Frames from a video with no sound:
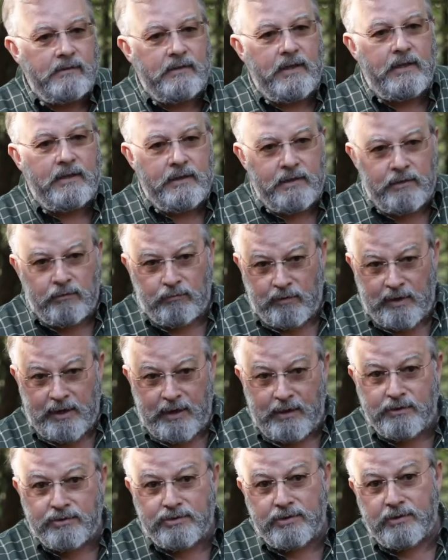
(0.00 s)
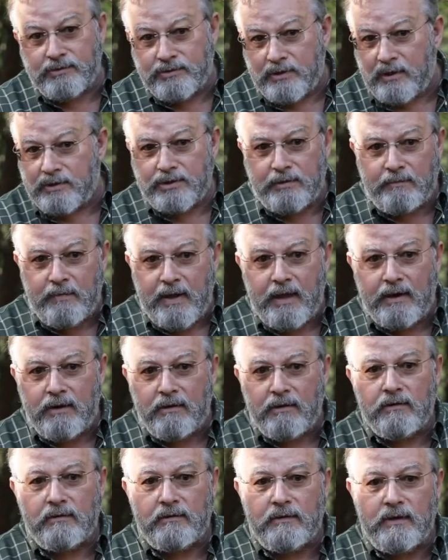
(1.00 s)
they get arranged in such a
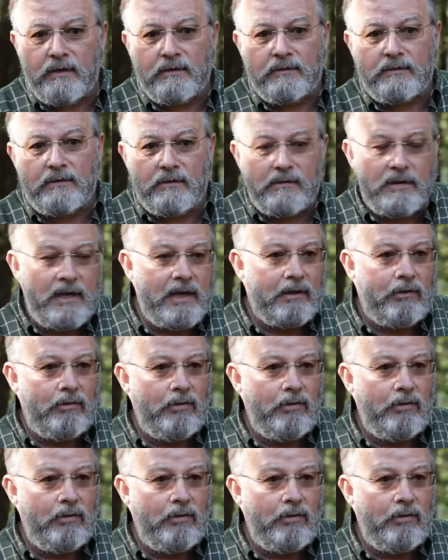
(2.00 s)
manner that they're not